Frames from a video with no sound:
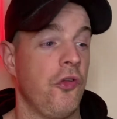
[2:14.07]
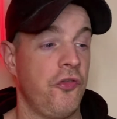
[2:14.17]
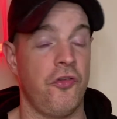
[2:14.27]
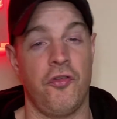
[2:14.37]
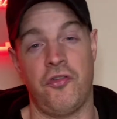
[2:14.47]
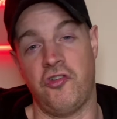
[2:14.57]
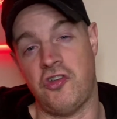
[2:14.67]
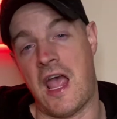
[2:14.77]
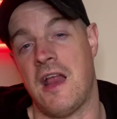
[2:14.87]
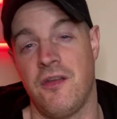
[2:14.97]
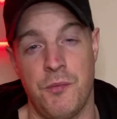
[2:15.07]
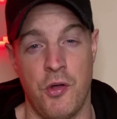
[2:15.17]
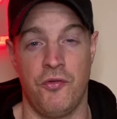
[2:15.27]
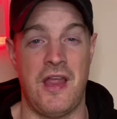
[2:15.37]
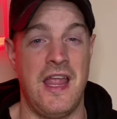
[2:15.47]
us, us to chat
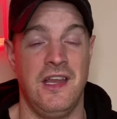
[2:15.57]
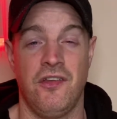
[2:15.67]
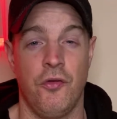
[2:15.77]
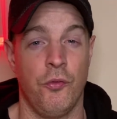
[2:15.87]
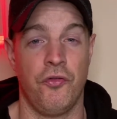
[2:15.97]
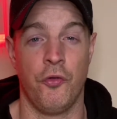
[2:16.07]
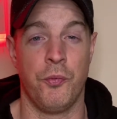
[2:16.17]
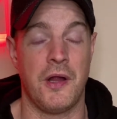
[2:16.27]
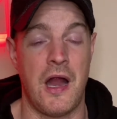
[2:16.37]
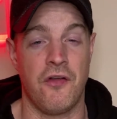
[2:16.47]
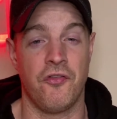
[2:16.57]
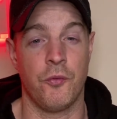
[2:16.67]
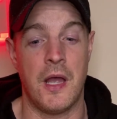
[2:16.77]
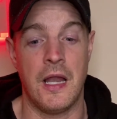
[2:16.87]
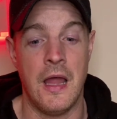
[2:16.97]
about anything to do with supercars as
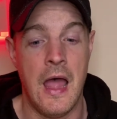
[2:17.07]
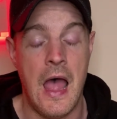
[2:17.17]
well.